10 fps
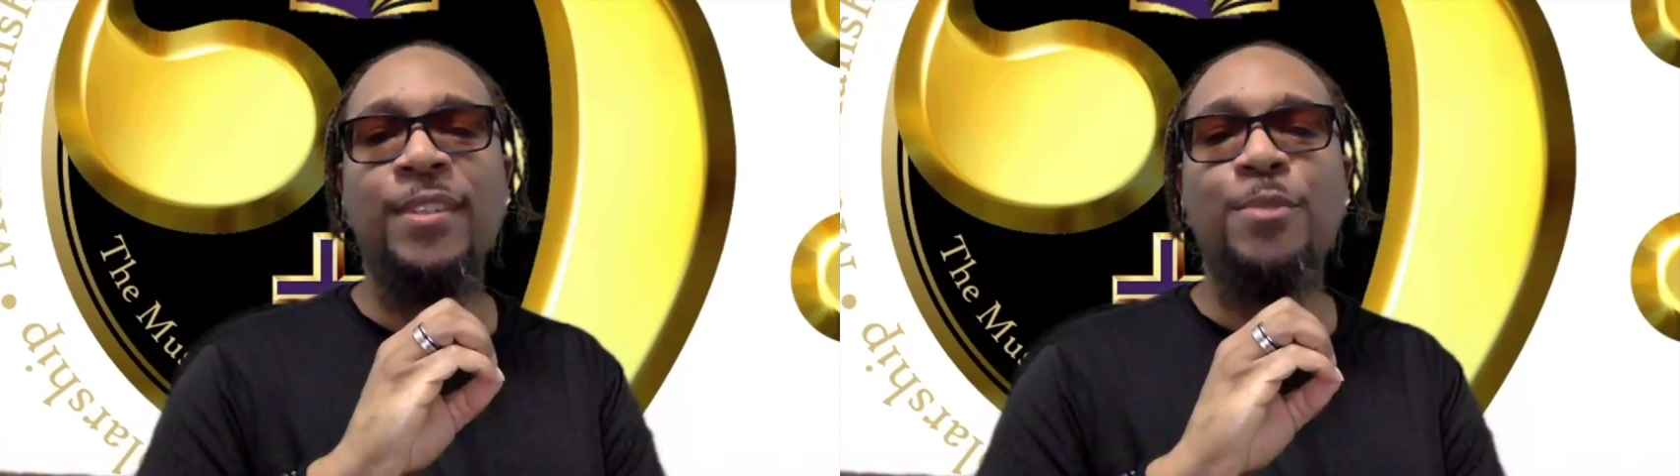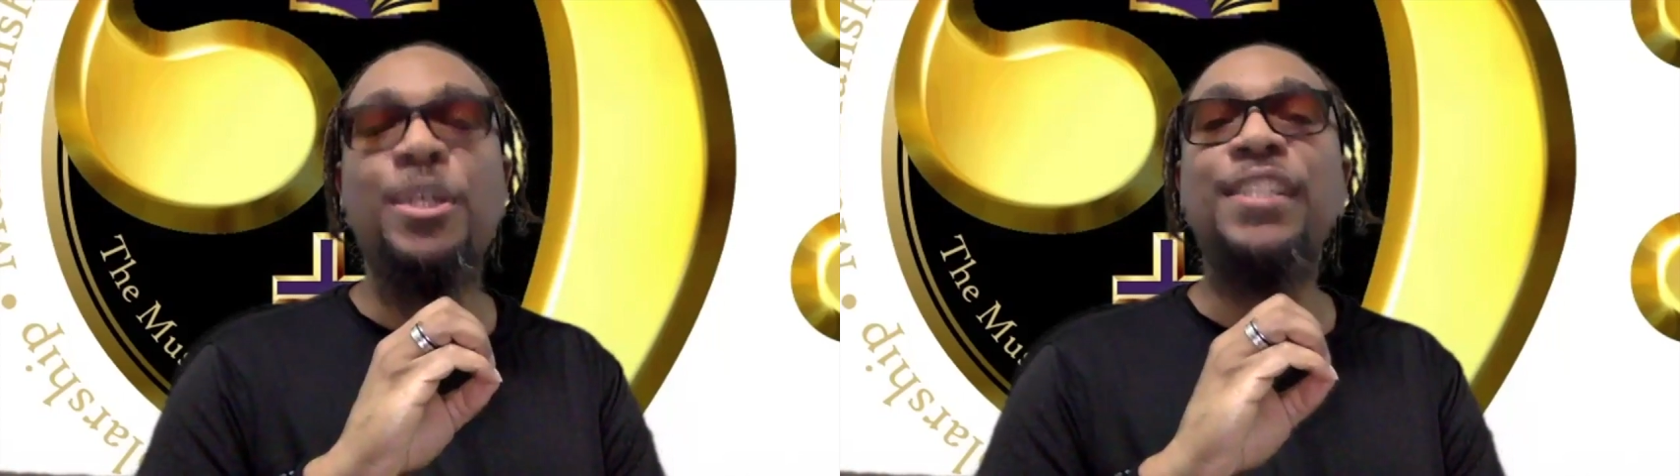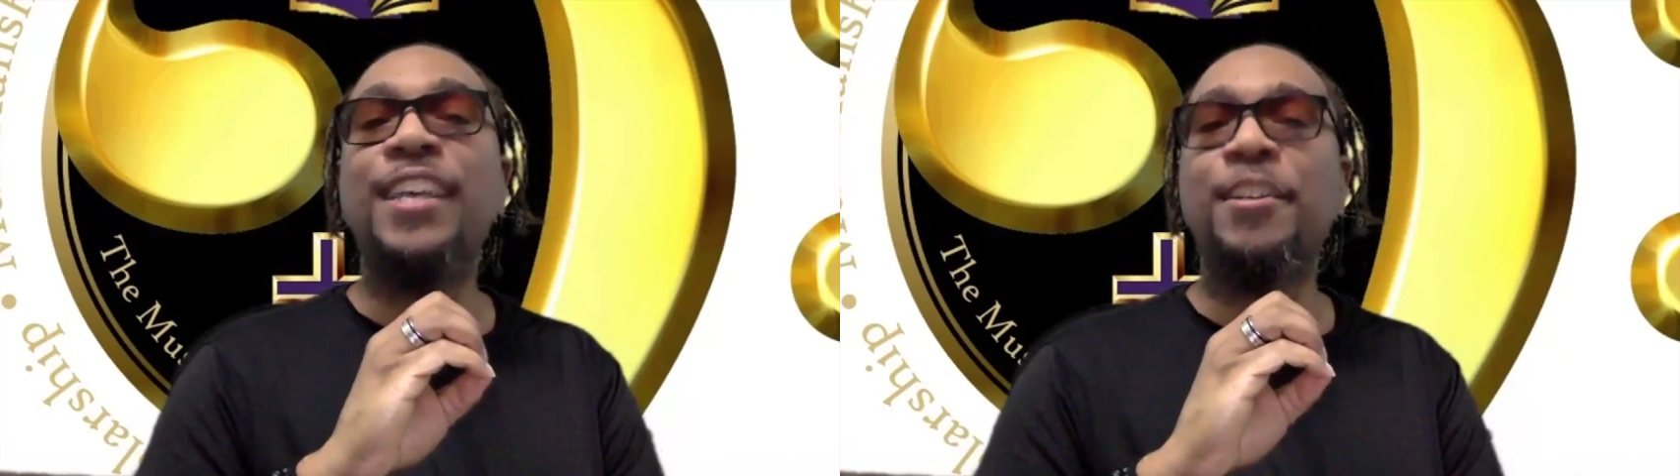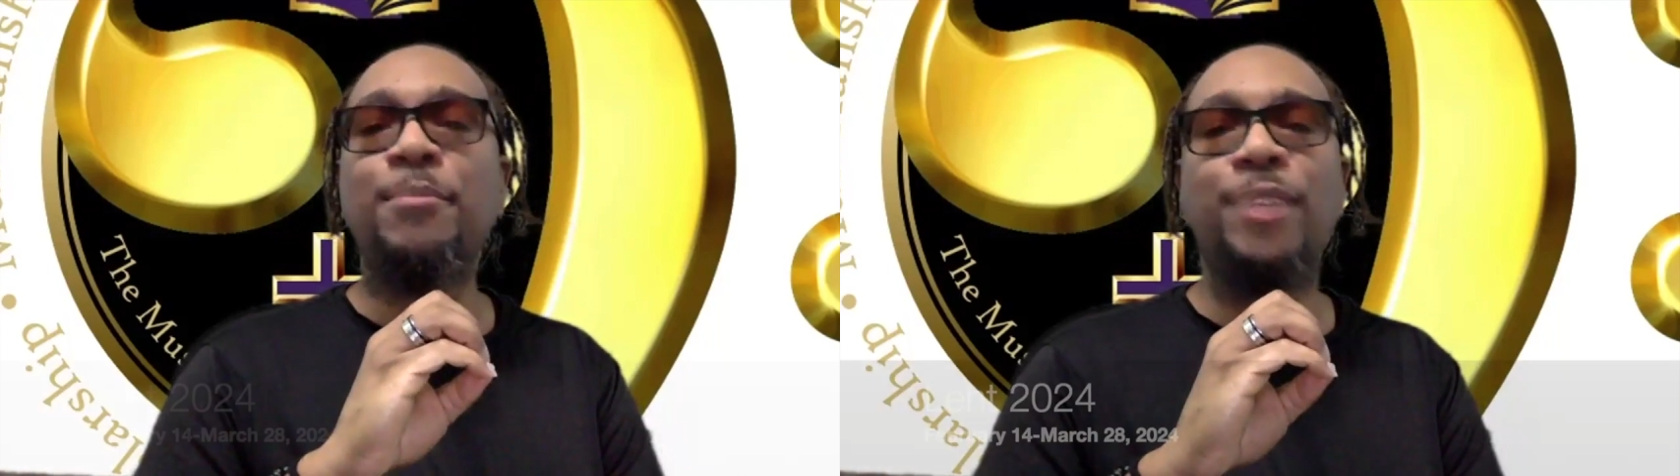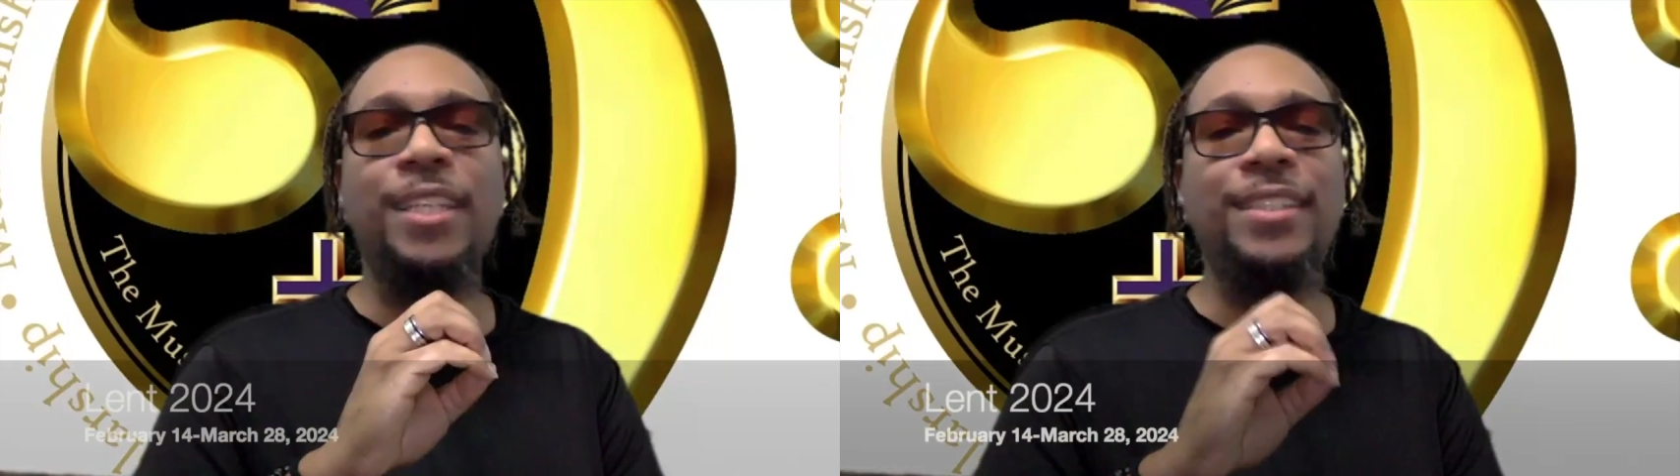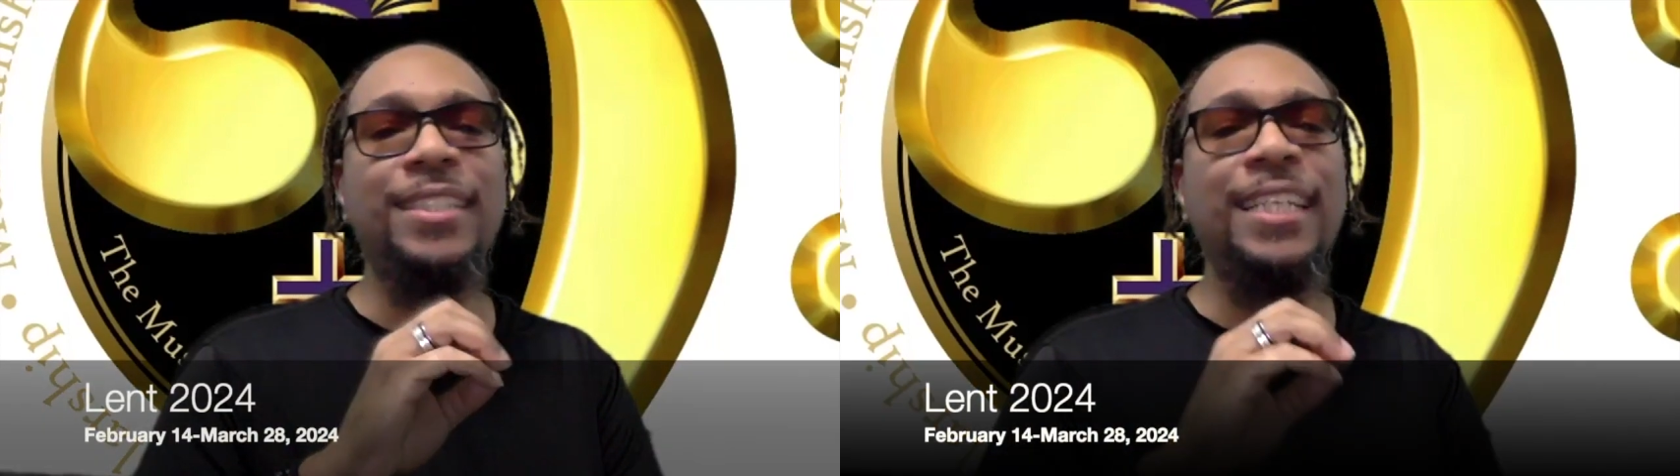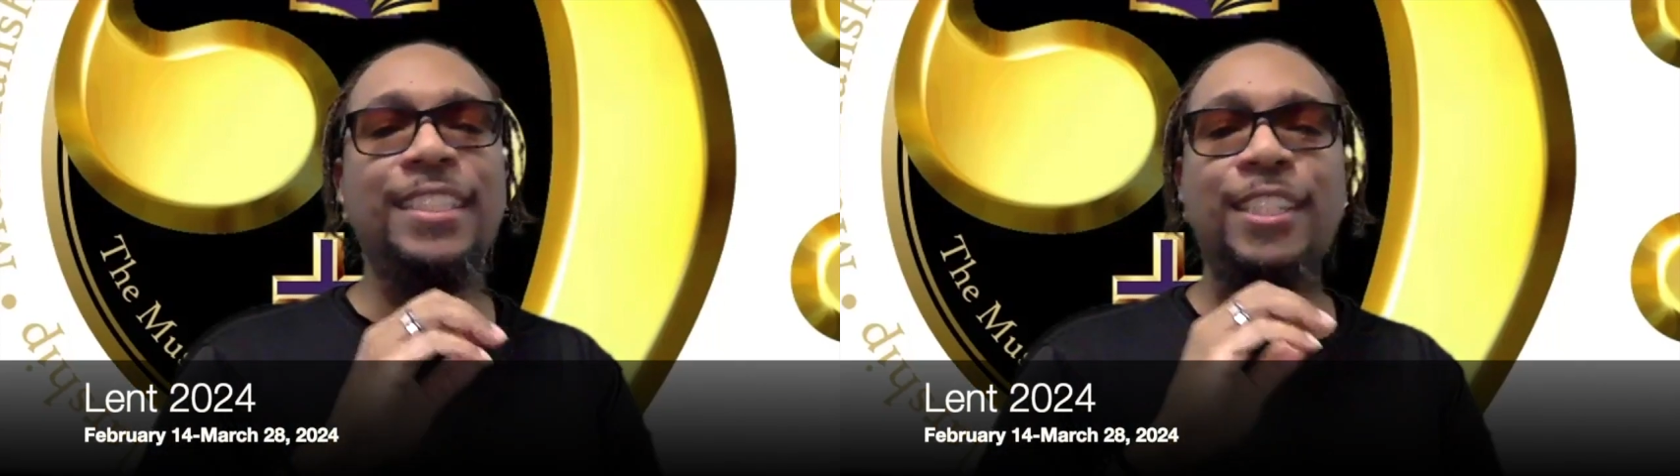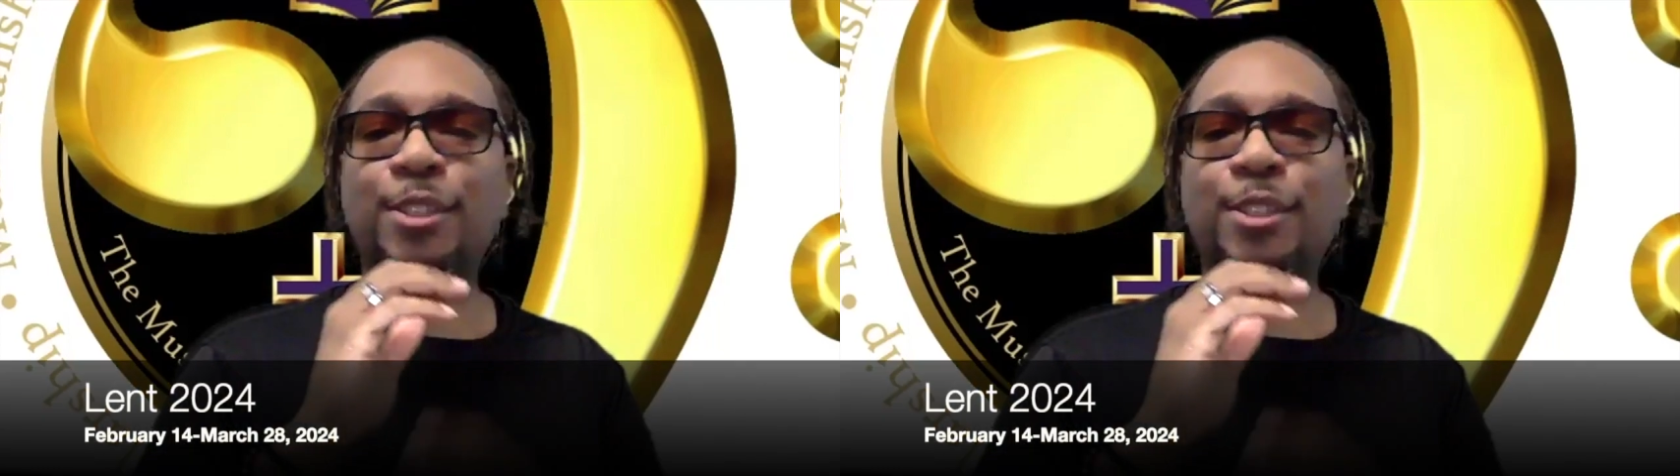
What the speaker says: We celebrate Lent